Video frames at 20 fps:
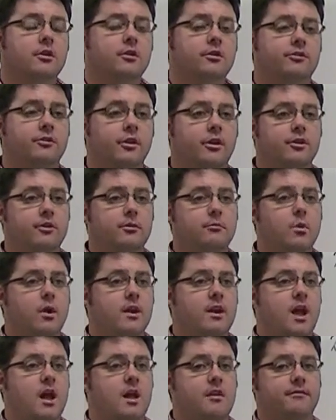So you
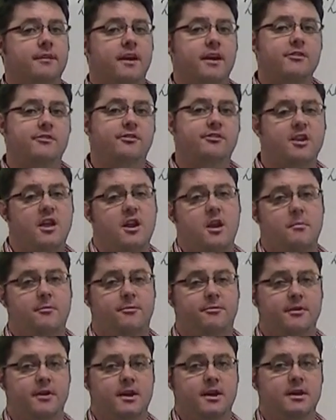might have a
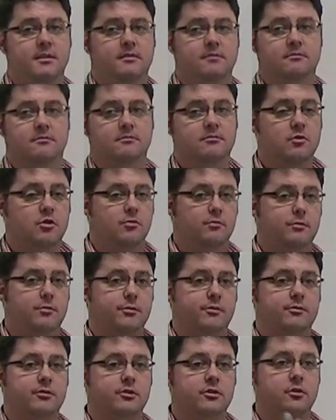setup fee that
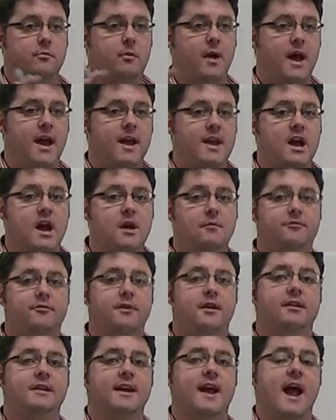you pay
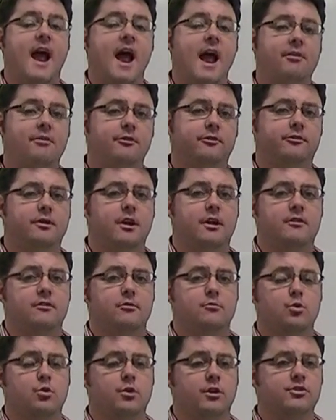upfront at the start of the
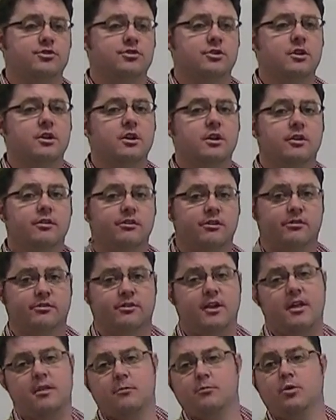mortgage to
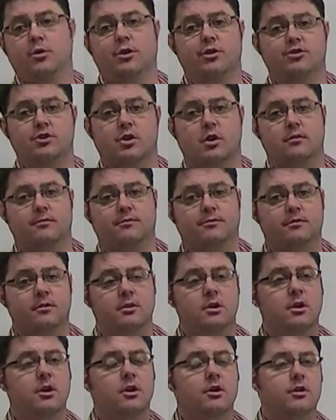start the mortgage off.
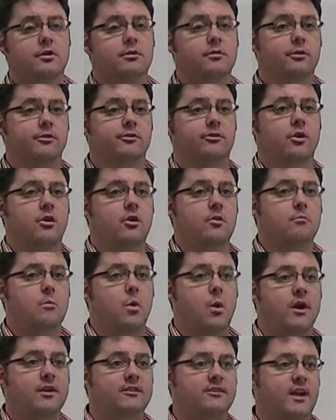You also
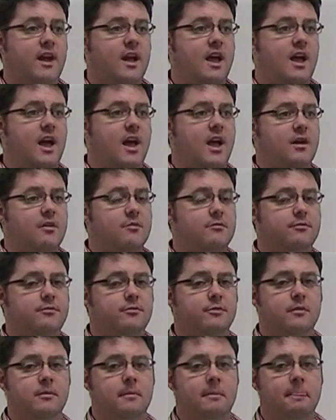might have